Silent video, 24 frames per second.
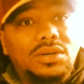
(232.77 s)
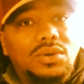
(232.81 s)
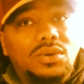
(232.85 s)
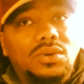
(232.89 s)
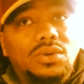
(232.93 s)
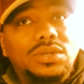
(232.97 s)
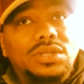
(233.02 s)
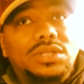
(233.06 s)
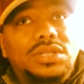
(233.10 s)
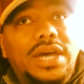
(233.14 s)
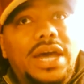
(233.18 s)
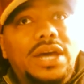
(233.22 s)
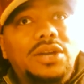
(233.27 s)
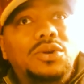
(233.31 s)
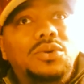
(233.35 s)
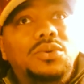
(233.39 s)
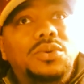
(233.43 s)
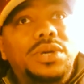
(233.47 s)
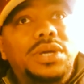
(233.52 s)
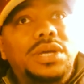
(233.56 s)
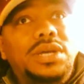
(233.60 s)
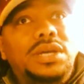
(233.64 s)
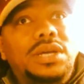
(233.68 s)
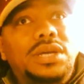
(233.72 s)
on
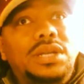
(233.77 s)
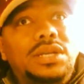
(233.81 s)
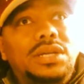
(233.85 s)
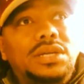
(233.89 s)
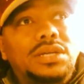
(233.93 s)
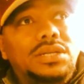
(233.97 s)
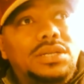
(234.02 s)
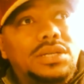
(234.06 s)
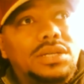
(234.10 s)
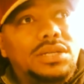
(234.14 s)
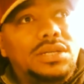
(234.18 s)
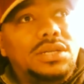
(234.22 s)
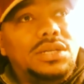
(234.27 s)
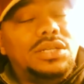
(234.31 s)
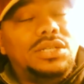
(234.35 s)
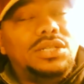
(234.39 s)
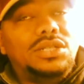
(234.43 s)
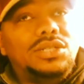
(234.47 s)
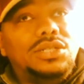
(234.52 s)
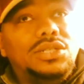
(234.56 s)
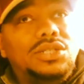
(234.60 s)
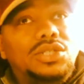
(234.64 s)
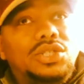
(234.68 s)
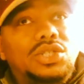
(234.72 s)
Tatooine,
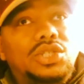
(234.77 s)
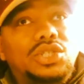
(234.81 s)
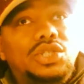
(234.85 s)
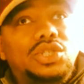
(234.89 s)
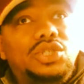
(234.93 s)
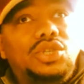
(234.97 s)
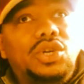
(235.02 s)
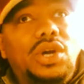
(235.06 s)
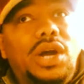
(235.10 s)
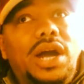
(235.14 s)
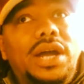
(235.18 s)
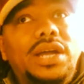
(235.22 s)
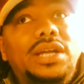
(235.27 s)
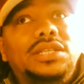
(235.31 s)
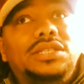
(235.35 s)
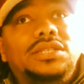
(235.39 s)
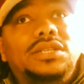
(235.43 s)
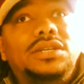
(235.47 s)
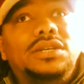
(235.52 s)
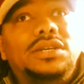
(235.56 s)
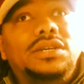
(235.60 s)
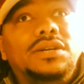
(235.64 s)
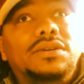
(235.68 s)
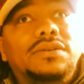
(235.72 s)
trying
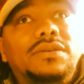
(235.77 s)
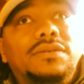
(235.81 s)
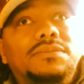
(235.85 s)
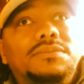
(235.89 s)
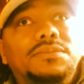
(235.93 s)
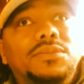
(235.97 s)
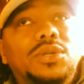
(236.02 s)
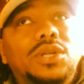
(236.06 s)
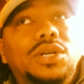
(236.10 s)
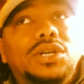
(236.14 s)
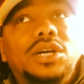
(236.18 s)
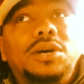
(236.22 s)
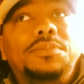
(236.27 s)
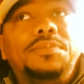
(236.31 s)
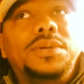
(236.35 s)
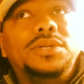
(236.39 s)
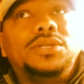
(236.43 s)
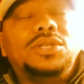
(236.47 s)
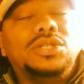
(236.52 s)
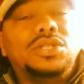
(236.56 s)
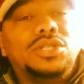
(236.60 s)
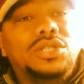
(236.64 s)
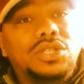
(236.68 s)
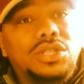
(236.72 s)
to look up
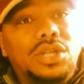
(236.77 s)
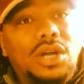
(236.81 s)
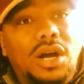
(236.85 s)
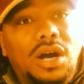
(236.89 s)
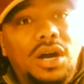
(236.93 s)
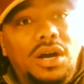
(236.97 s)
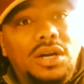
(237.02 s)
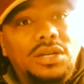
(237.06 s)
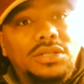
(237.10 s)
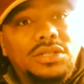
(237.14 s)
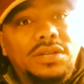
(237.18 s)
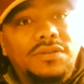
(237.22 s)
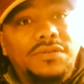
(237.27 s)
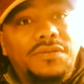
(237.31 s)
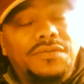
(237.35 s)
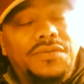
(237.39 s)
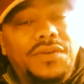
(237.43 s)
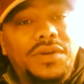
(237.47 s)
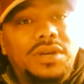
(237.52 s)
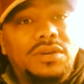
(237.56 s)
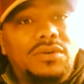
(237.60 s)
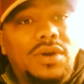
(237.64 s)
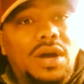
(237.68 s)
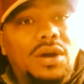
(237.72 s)
into the stars and
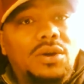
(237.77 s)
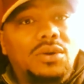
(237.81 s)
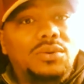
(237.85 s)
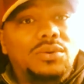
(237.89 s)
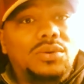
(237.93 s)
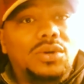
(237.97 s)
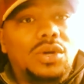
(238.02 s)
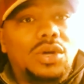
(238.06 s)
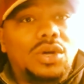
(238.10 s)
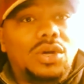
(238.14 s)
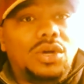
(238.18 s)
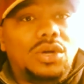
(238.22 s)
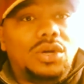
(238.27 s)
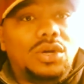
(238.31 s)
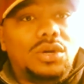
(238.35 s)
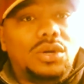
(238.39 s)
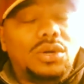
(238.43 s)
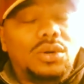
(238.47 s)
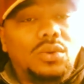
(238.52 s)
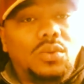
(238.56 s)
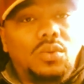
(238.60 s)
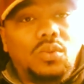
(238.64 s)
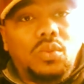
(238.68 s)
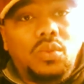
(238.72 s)
figure out
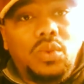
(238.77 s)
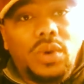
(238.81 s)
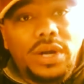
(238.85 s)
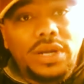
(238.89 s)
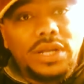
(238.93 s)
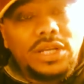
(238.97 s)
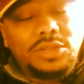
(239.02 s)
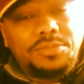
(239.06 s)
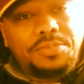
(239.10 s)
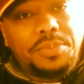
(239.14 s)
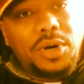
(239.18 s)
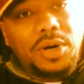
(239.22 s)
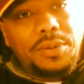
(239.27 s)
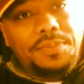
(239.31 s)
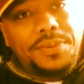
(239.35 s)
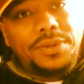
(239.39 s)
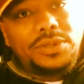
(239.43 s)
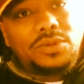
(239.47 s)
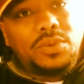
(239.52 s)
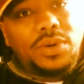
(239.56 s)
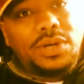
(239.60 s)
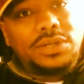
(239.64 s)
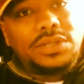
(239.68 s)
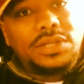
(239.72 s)
what his
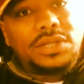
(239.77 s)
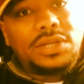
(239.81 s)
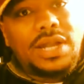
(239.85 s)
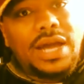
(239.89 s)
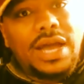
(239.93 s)
purpose was in